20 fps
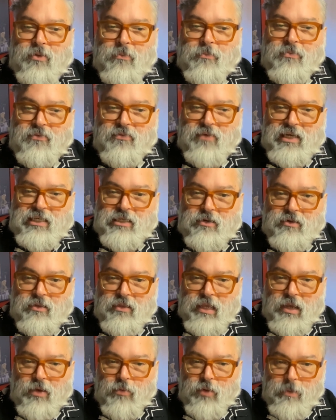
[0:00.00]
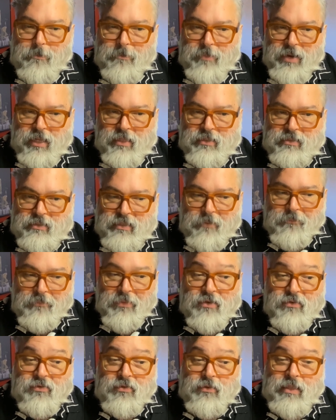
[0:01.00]
professional equipment.
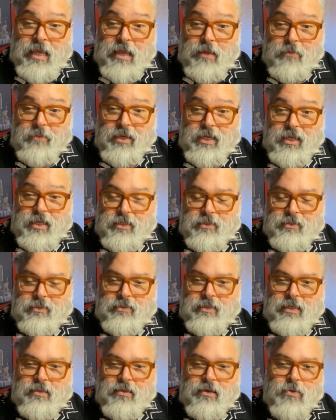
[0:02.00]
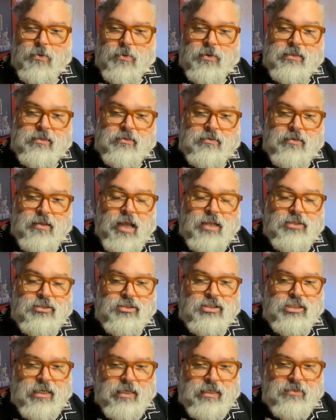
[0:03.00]
So that means that the course is not
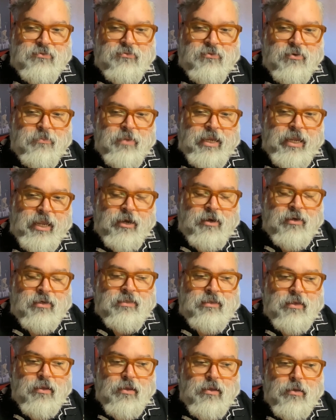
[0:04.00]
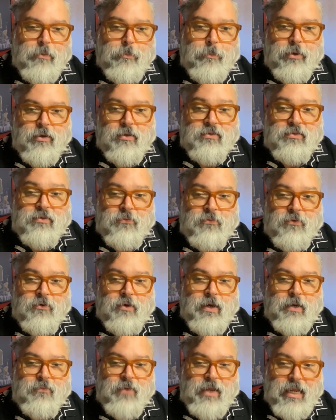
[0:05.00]
just for beginners, but also
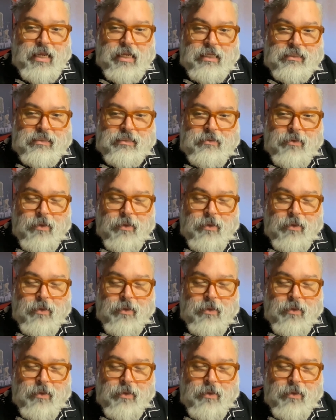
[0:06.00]
for advanced.